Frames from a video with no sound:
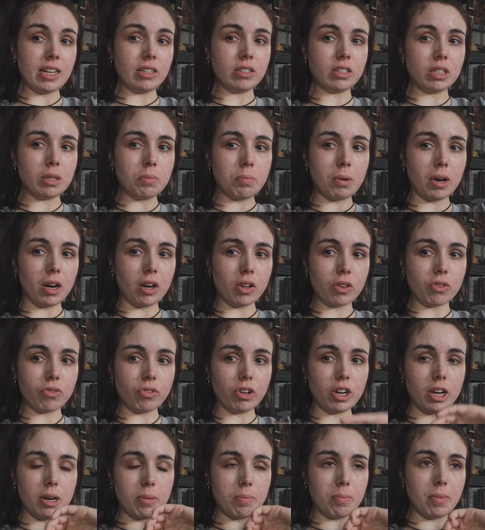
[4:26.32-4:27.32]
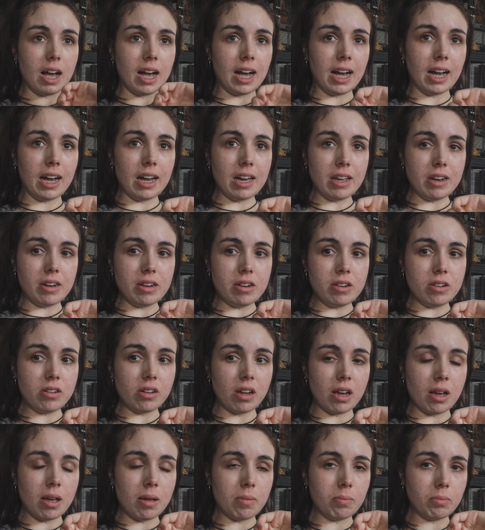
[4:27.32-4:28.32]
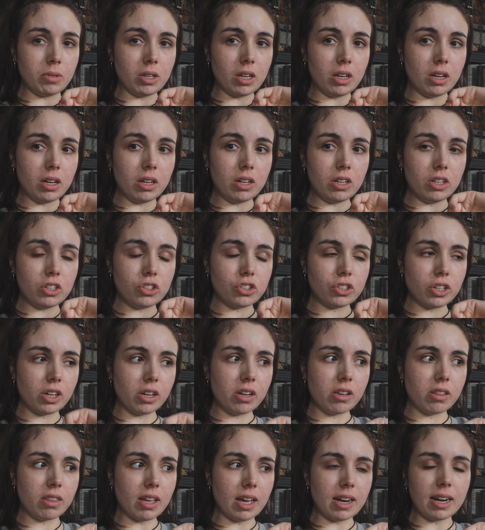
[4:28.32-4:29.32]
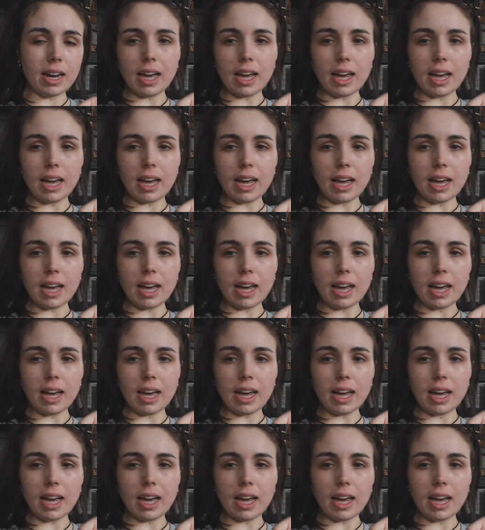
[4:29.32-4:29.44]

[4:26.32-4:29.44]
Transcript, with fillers: into the bathroom and I'm gonna show you that